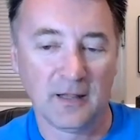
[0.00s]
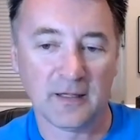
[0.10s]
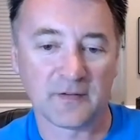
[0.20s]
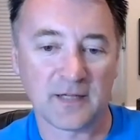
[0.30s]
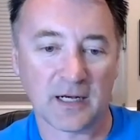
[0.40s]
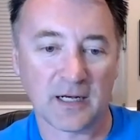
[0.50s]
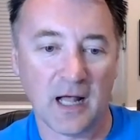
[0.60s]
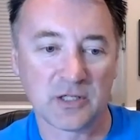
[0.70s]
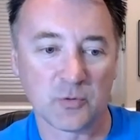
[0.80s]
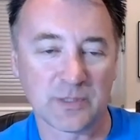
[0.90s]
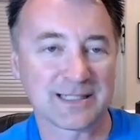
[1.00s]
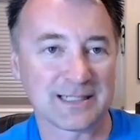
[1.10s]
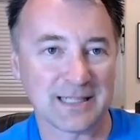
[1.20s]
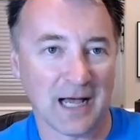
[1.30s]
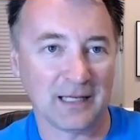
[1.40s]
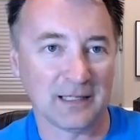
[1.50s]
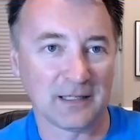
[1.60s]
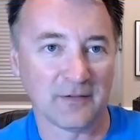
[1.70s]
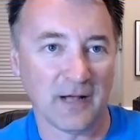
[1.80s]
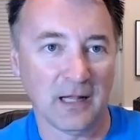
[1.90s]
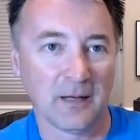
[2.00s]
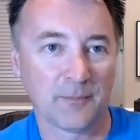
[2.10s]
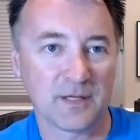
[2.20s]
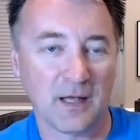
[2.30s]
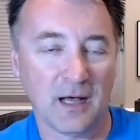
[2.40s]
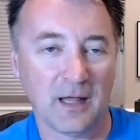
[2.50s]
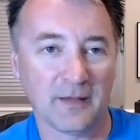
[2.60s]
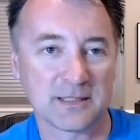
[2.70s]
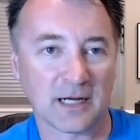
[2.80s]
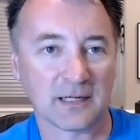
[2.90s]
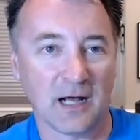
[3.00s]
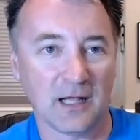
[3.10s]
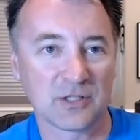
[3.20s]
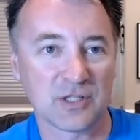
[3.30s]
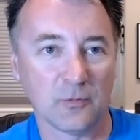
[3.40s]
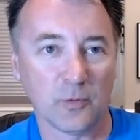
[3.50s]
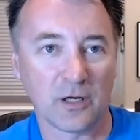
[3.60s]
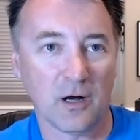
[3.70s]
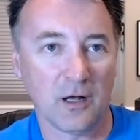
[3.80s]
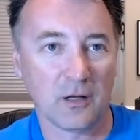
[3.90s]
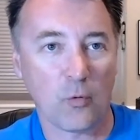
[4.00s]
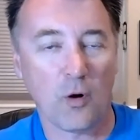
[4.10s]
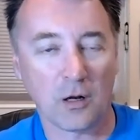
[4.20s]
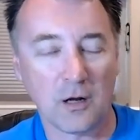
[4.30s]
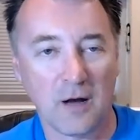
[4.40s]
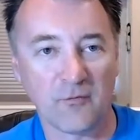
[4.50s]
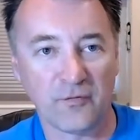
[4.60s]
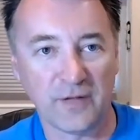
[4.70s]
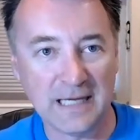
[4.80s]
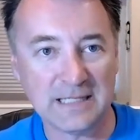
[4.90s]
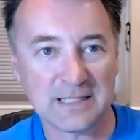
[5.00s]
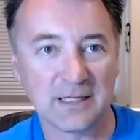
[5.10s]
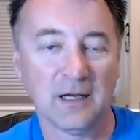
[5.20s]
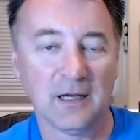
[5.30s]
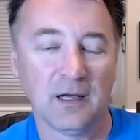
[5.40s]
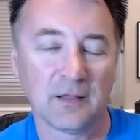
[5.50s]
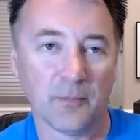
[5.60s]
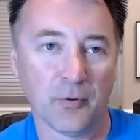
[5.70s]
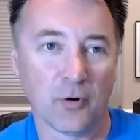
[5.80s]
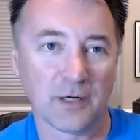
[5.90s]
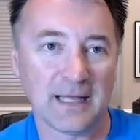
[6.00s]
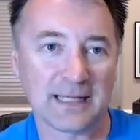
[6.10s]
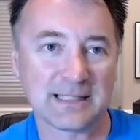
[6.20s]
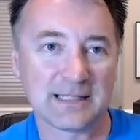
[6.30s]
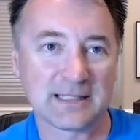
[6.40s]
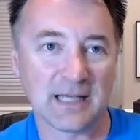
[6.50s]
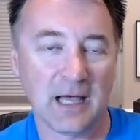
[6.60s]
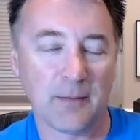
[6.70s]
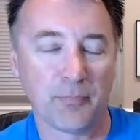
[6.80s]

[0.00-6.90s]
This technology was designed and developed. Uh, the technology we call Qualcomm Flight the board that's inside